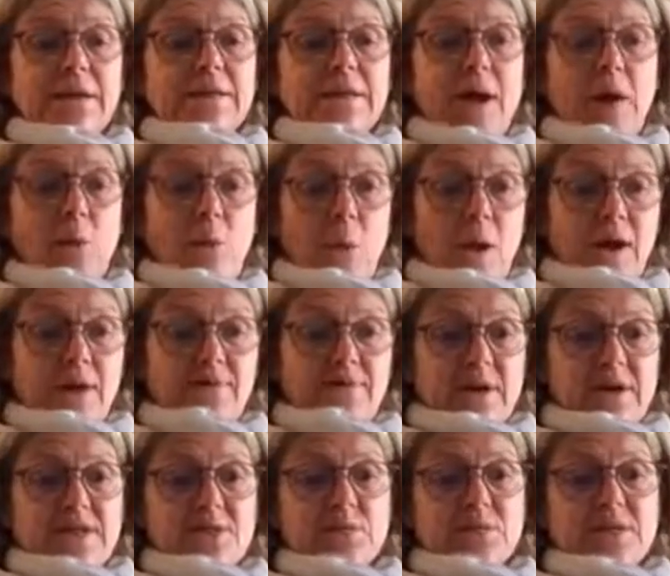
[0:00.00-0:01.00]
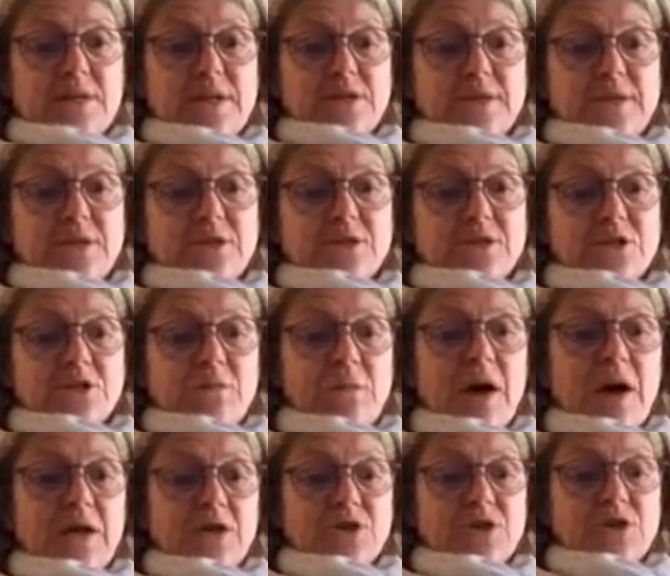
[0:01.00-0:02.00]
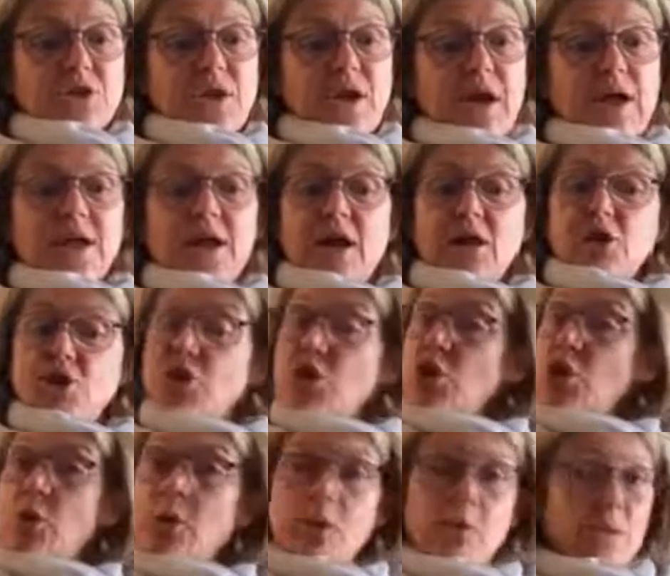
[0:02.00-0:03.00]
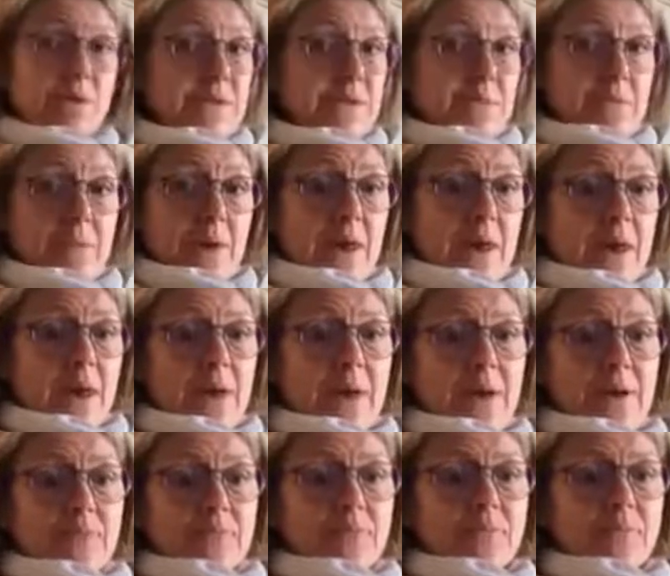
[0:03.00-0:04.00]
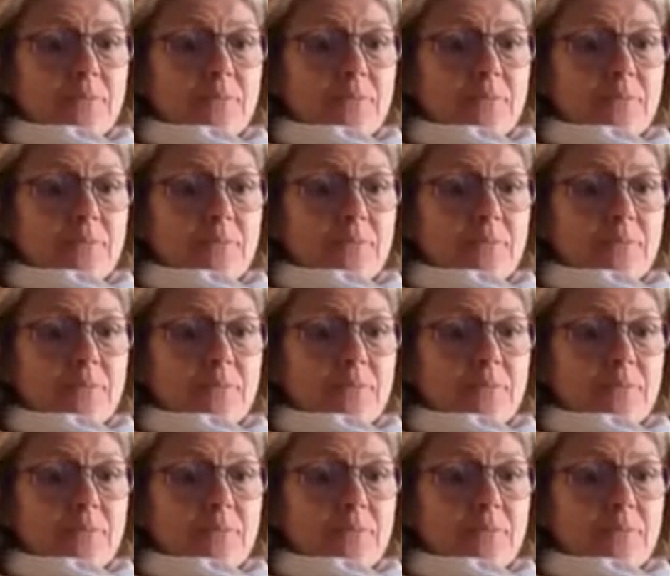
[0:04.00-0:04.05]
that one of us was eating too much, and I knew it wasn't me.